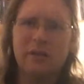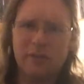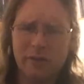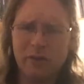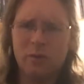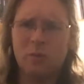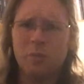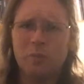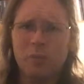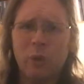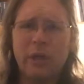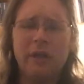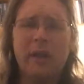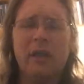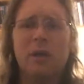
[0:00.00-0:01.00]
So
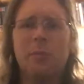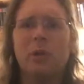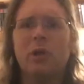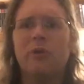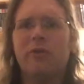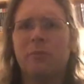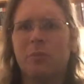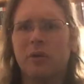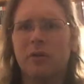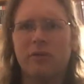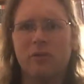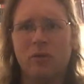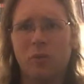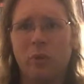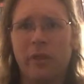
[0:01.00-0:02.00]
wanted to get up close and
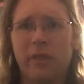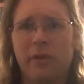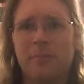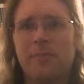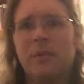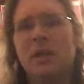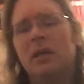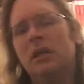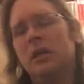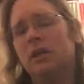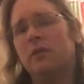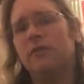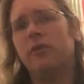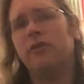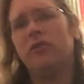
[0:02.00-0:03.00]
personal with them.
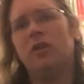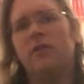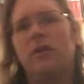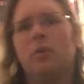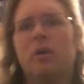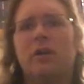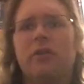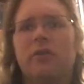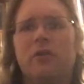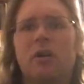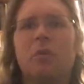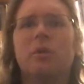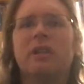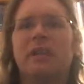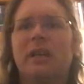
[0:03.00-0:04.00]
First off, I wanted to
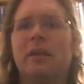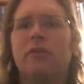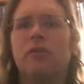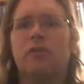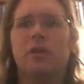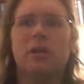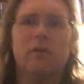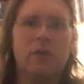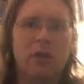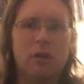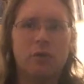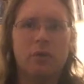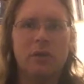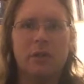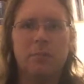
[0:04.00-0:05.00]
start with the history of the
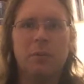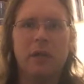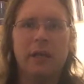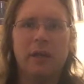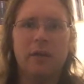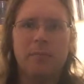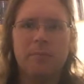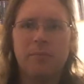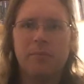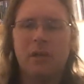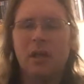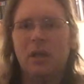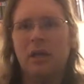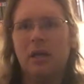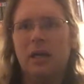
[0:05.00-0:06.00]
acrylic blade.
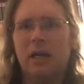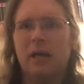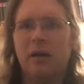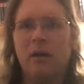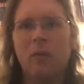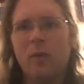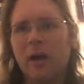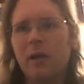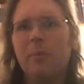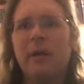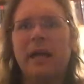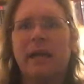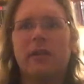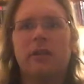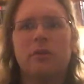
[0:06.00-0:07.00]
Uh, a while
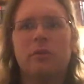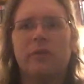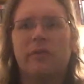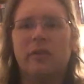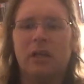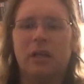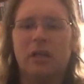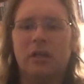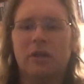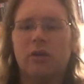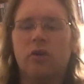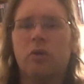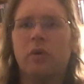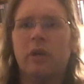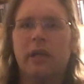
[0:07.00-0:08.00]
back, there was a
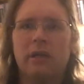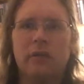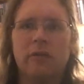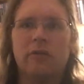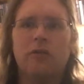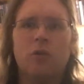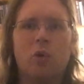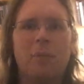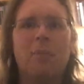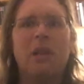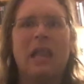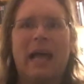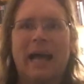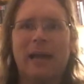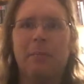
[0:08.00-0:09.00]
craze for
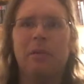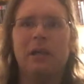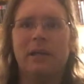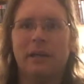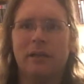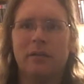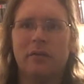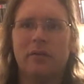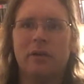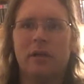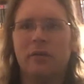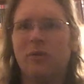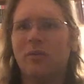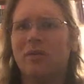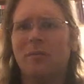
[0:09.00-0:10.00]
black blades. Now,
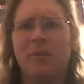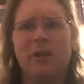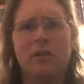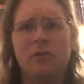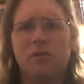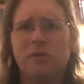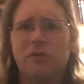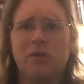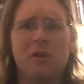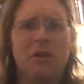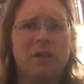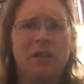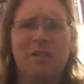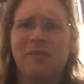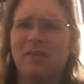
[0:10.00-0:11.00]
this is something that you
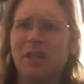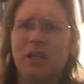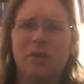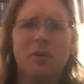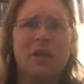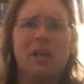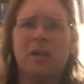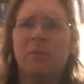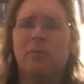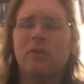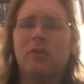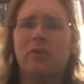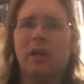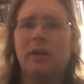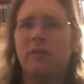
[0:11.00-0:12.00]
saw in the video
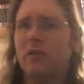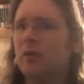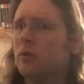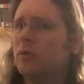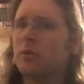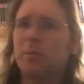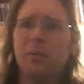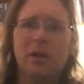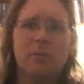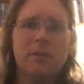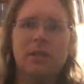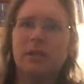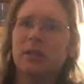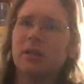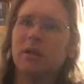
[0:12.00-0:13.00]
games, Knights of the Old
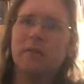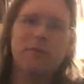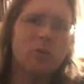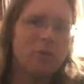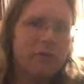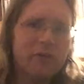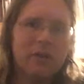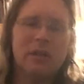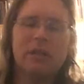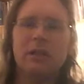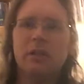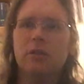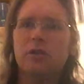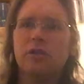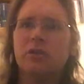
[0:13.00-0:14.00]
Republic, Force
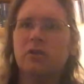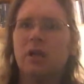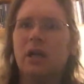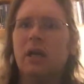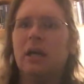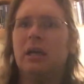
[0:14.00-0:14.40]
Unleashed.